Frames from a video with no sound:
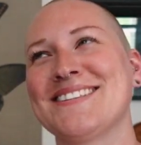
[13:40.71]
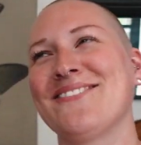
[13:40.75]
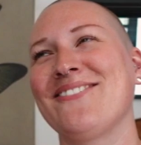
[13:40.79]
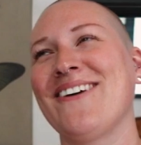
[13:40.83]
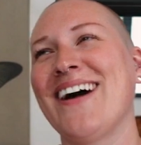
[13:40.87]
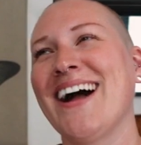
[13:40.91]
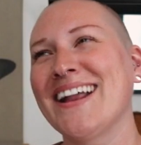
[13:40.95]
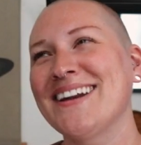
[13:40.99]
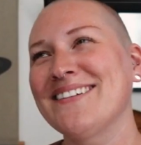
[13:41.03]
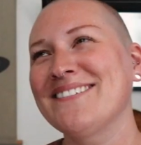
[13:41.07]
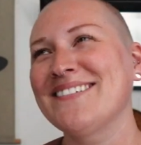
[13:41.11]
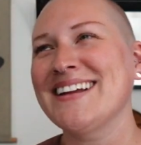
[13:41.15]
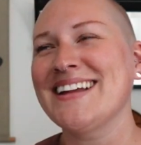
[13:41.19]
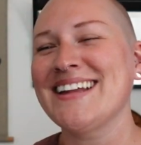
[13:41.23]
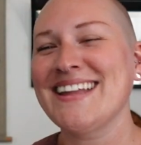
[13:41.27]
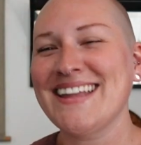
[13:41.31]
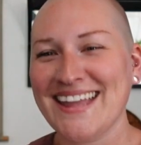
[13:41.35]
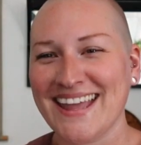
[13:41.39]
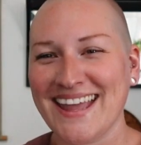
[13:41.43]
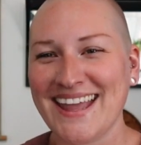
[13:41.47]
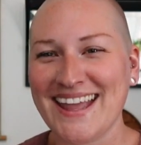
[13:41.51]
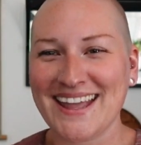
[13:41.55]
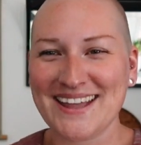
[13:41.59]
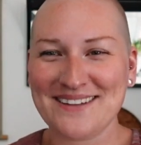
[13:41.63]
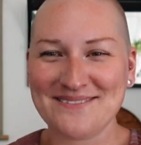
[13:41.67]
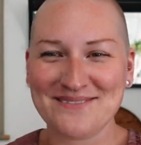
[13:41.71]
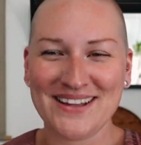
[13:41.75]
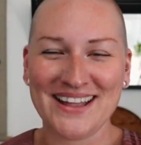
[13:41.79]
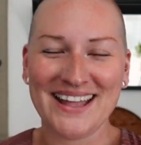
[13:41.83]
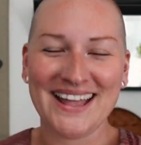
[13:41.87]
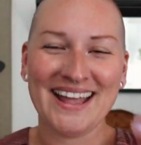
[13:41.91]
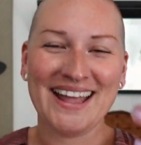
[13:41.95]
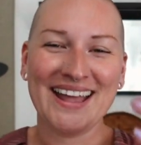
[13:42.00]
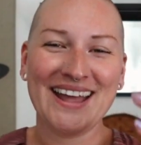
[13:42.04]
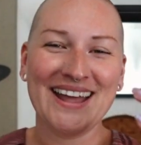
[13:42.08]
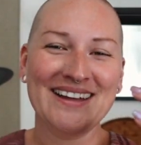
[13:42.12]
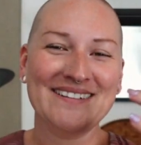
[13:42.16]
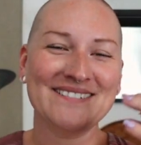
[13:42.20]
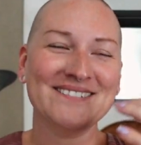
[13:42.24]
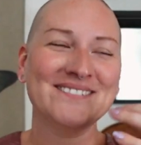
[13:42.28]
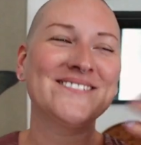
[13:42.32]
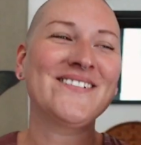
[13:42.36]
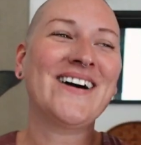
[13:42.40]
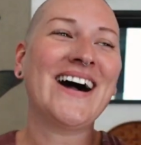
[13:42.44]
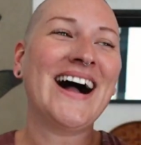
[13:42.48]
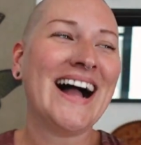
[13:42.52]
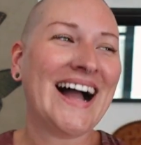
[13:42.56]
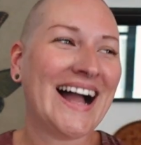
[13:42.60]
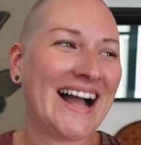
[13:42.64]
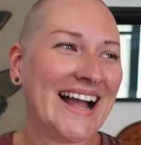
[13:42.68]
Why do we keep
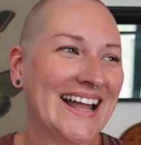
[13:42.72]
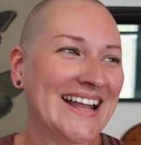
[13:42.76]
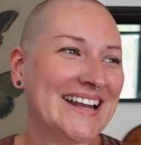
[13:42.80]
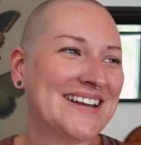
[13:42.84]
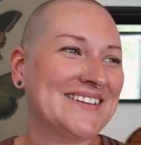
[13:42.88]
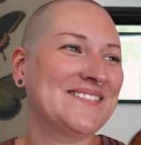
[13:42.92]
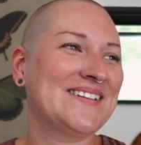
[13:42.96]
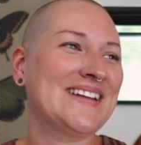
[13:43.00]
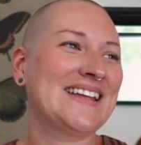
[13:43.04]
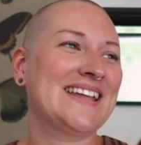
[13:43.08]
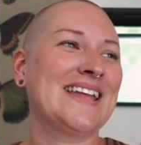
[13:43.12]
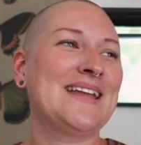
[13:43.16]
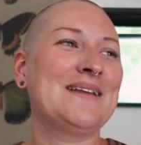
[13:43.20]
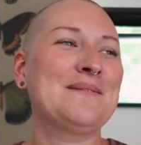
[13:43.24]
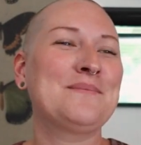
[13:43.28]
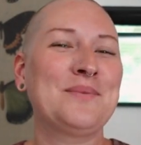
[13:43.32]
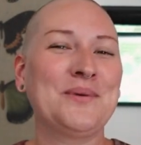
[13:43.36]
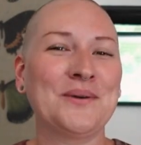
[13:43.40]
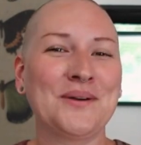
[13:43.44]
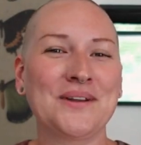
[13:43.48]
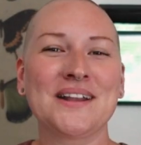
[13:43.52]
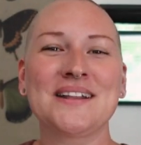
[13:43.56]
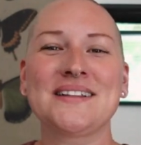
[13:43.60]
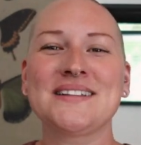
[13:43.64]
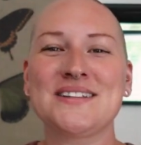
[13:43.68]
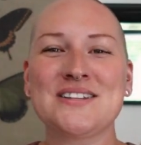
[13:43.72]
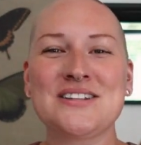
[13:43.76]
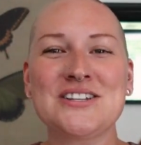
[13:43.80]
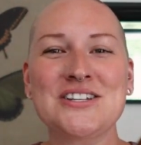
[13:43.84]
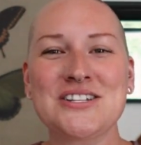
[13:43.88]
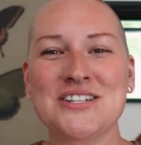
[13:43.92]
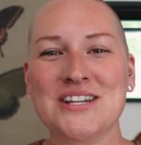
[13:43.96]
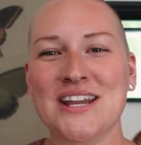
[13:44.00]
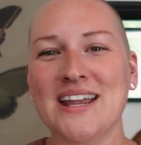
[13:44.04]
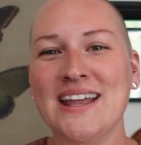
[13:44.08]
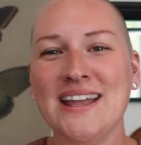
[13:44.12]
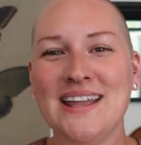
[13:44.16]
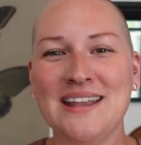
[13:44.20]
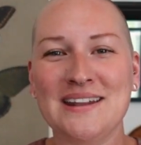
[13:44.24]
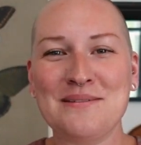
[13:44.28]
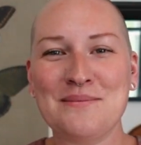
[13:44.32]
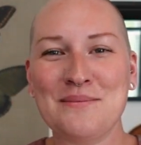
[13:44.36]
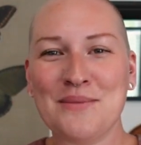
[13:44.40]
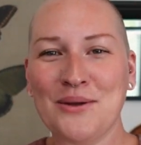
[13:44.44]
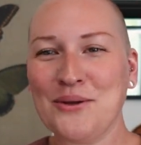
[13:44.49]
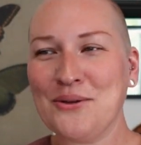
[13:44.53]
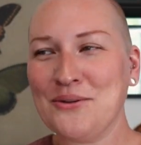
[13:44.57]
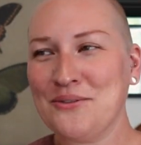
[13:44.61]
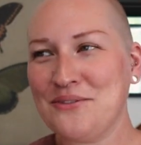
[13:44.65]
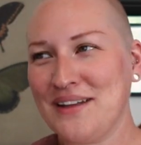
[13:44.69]
why do we keep putting this shit in
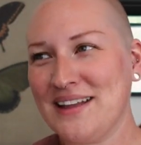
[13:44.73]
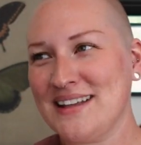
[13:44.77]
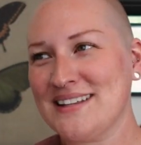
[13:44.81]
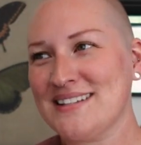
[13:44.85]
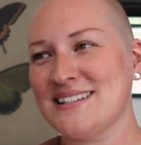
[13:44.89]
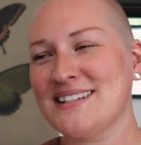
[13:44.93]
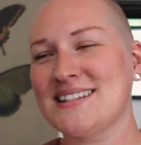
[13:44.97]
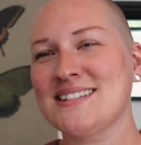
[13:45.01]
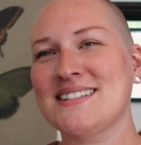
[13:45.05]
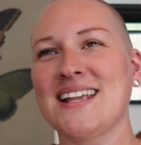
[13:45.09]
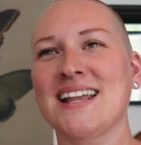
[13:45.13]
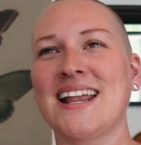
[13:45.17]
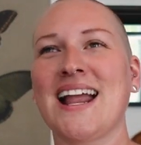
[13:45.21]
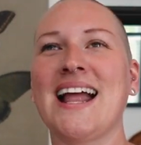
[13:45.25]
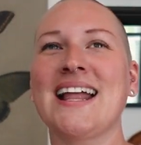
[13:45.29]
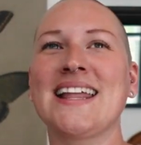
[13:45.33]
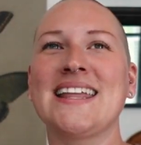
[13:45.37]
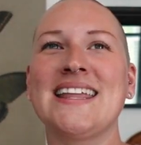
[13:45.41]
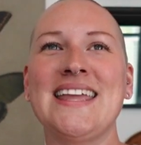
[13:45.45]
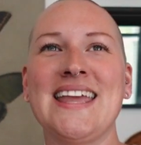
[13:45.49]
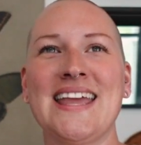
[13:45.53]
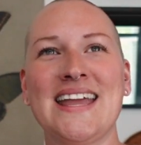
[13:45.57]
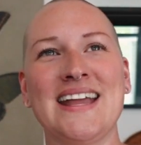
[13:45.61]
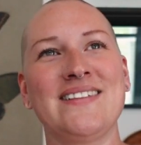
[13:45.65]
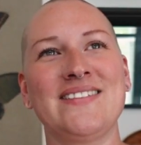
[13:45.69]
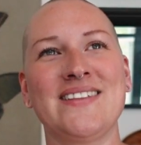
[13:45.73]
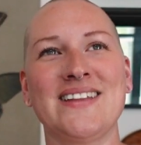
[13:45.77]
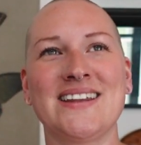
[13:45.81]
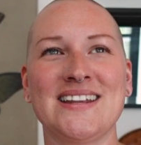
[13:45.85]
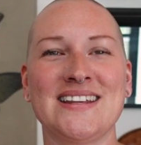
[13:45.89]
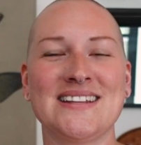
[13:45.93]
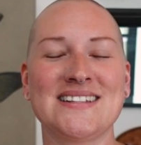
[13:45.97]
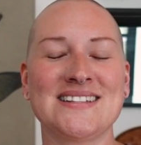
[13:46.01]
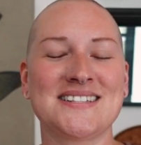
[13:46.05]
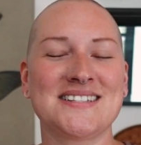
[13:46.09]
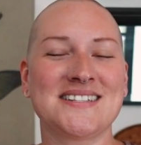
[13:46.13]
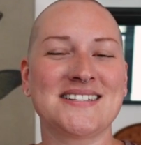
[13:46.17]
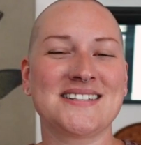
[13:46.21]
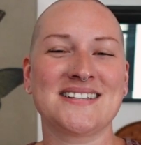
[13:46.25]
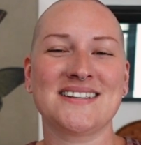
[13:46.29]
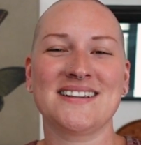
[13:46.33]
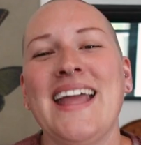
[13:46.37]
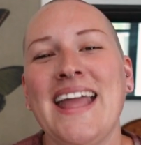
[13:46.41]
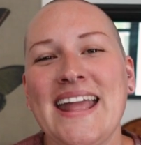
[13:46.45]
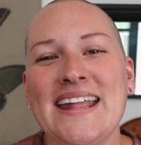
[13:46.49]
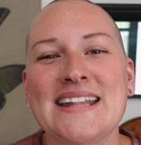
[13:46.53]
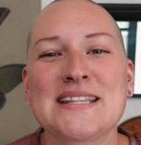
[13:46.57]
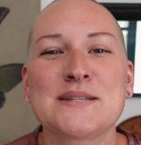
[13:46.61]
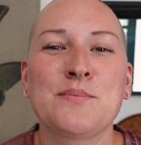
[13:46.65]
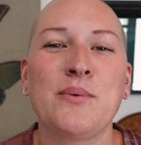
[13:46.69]
movies? And it's like I get that it's
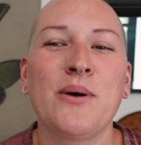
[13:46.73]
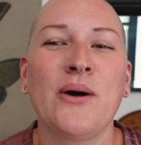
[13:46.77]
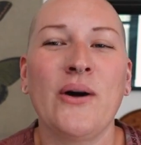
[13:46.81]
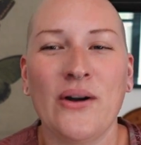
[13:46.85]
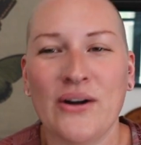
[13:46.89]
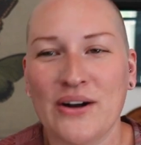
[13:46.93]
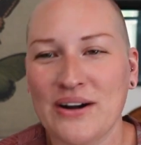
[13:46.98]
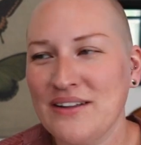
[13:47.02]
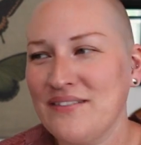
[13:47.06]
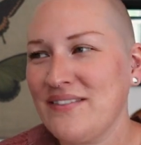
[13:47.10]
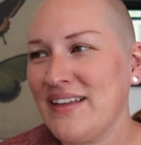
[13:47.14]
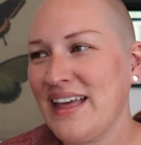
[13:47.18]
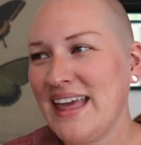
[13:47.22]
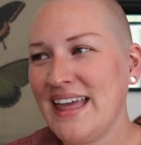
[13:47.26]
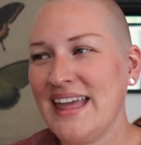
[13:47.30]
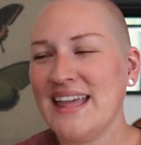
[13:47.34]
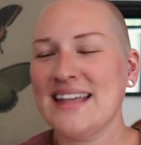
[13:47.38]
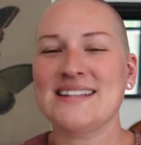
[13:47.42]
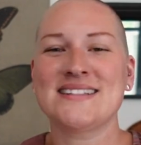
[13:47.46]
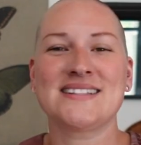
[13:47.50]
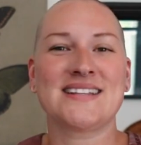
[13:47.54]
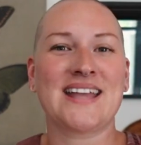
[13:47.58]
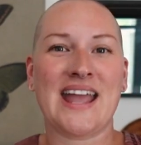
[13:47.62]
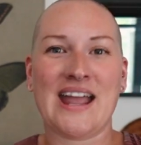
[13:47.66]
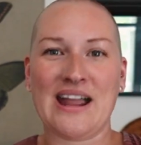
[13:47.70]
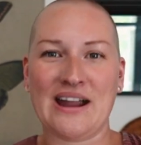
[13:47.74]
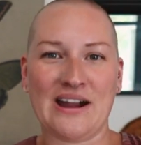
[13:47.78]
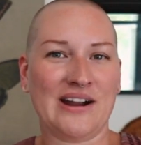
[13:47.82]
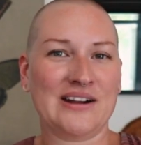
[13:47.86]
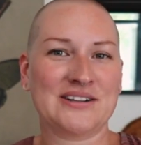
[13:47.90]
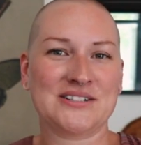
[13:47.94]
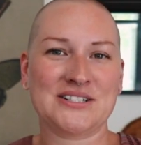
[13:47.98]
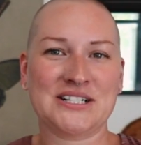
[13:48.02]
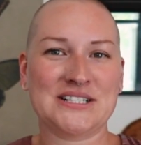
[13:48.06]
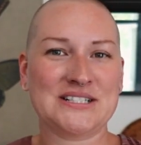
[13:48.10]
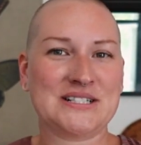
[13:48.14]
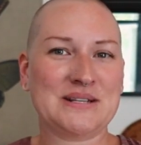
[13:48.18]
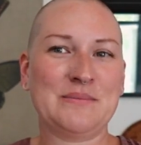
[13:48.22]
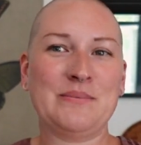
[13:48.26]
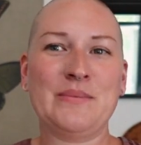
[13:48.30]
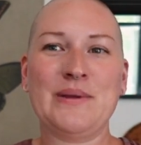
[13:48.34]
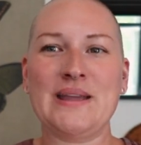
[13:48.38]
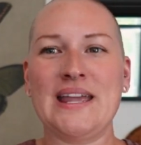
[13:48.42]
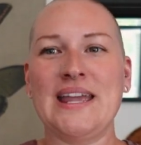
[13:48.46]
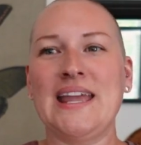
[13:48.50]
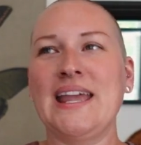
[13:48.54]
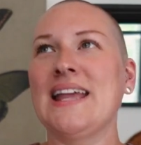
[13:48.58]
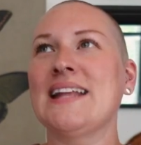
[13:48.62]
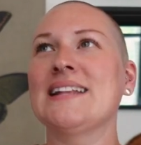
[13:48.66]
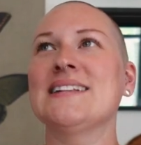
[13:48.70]
it's part of Ian's character to
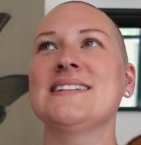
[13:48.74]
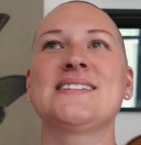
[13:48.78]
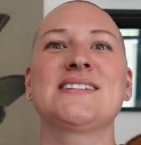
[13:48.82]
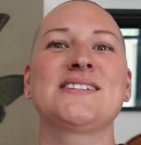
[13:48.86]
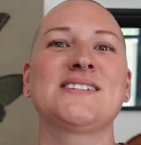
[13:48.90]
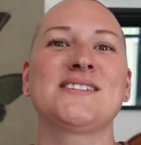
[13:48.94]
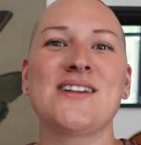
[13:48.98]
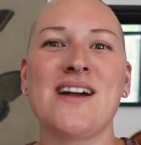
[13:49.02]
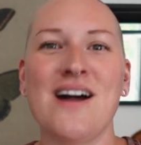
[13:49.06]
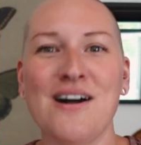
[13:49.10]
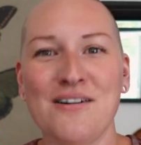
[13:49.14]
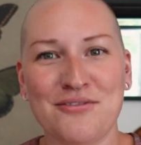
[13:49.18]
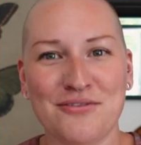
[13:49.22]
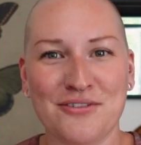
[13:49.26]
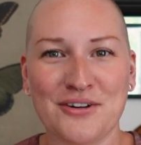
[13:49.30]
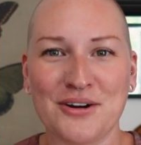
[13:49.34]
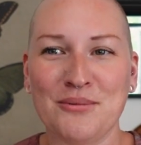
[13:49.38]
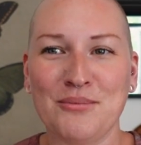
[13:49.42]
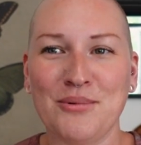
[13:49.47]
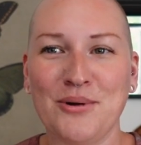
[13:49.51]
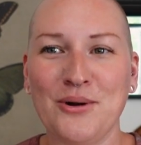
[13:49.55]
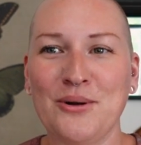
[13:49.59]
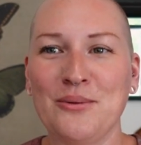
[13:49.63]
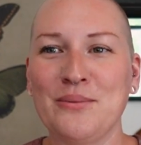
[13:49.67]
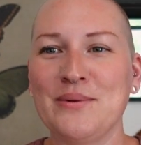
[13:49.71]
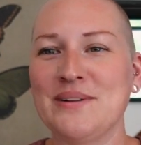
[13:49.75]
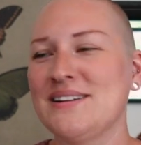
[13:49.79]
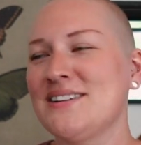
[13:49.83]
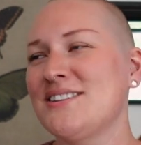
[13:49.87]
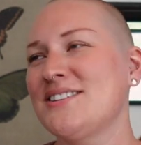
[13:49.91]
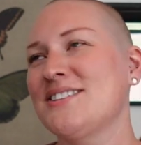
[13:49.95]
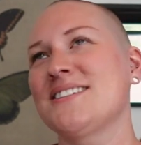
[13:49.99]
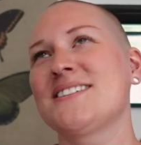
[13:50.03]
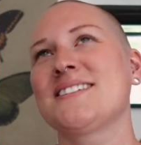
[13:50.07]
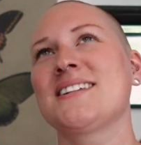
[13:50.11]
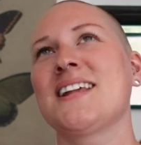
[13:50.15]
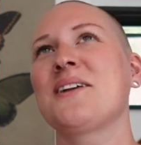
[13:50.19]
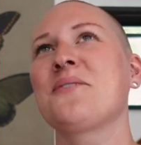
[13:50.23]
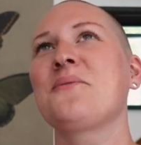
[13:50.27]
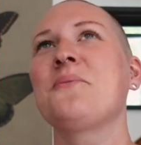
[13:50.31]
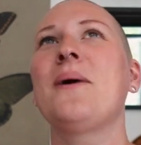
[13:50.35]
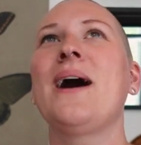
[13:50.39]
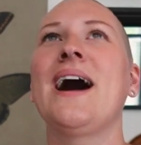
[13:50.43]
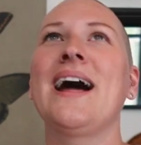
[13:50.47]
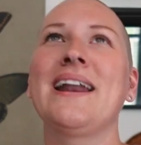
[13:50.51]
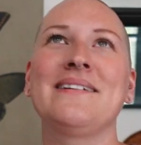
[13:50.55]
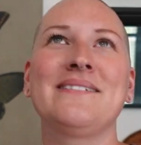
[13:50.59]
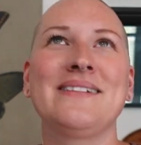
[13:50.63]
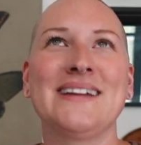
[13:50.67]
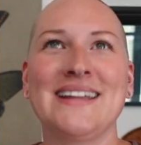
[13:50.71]
be insufferable, but it's just like
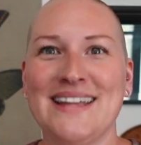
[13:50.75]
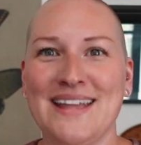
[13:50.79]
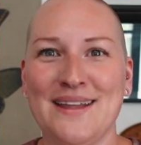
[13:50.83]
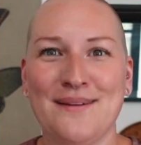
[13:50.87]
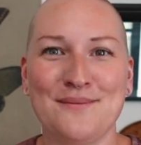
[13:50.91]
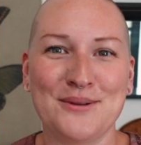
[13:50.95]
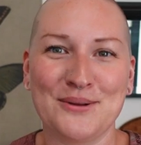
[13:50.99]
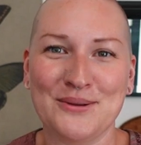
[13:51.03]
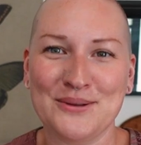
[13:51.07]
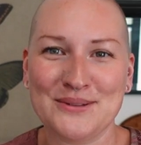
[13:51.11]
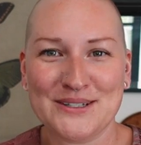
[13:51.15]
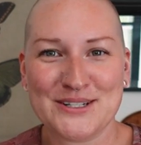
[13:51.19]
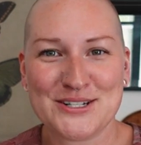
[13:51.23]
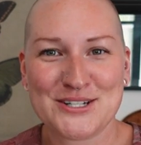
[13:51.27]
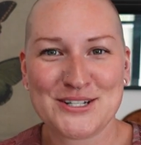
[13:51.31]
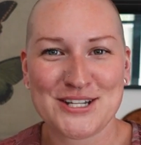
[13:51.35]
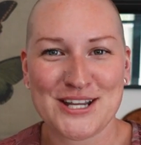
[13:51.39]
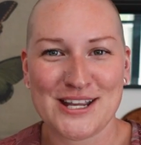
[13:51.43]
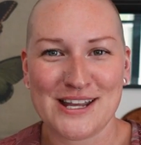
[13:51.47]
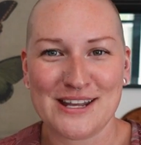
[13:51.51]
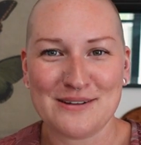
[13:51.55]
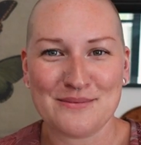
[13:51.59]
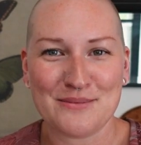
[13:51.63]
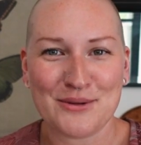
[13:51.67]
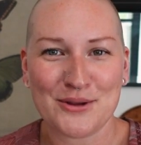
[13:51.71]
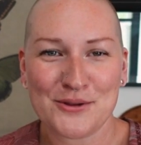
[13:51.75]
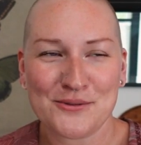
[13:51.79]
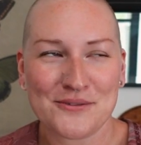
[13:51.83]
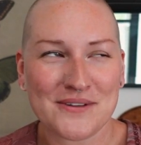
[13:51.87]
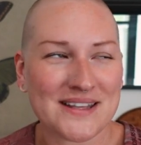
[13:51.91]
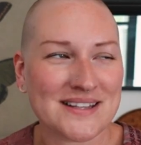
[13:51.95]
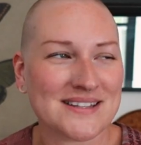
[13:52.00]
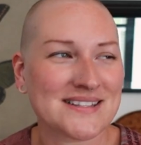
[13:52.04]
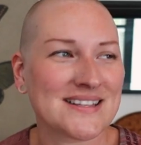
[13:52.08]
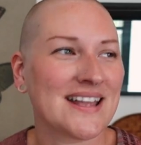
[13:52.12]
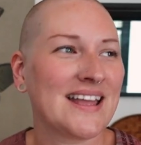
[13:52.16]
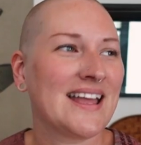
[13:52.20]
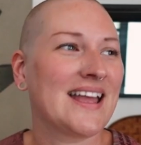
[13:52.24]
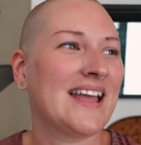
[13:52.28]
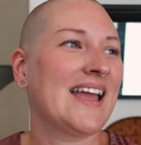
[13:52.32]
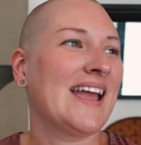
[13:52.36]
why do we keep doing this shit in movies?